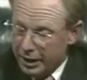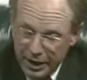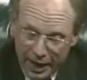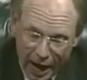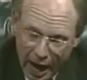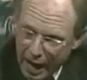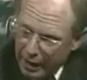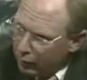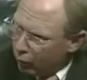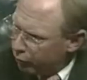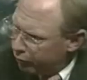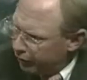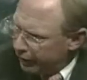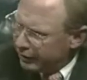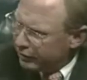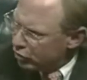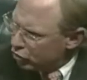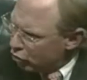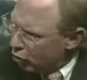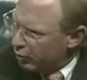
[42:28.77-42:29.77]
Now, I don't
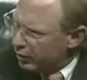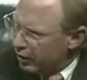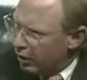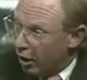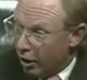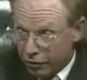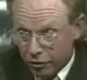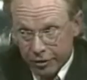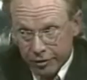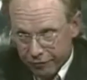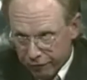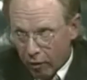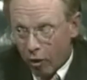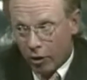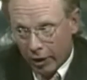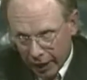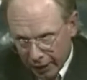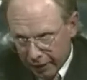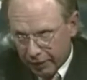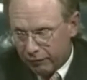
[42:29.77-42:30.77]
think there's other than
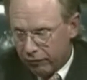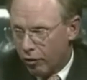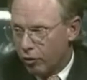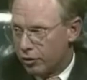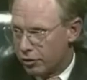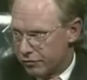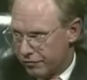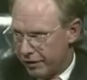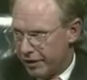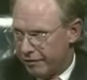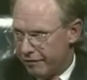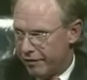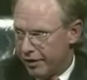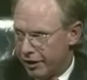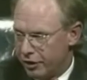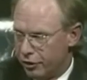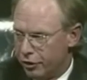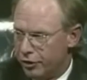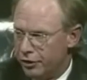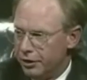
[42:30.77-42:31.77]
Florida. I think Florida's very,
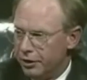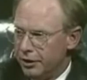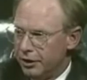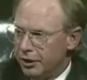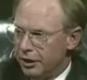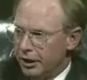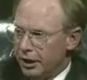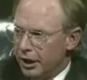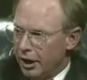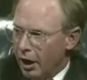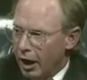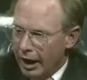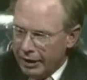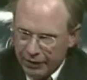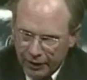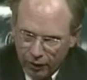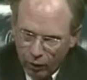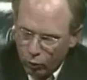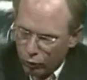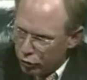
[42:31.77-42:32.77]
very good. Right. I
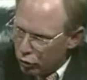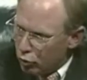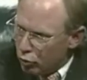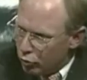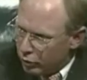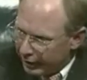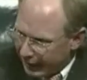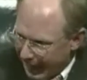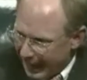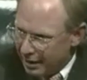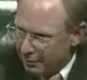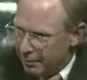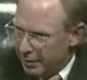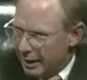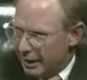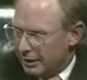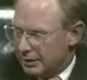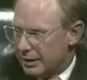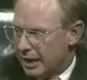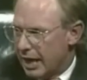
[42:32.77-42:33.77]
think OU can
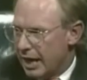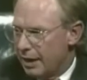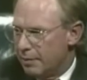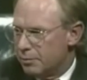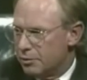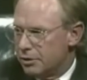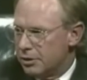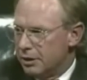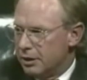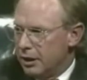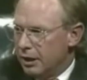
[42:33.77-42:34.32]
be at times.